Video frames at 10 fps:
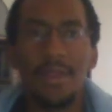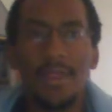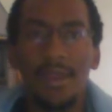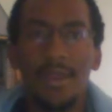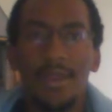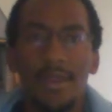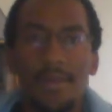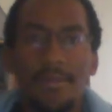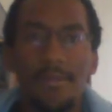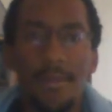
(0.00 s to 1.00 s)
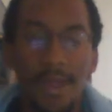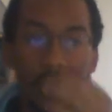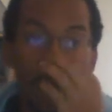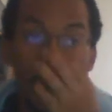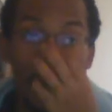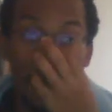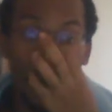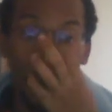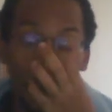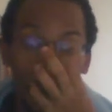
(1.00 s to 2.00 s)
the
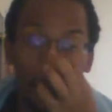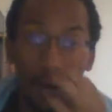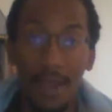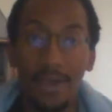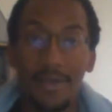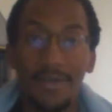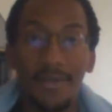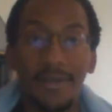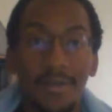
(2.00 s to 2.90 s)
product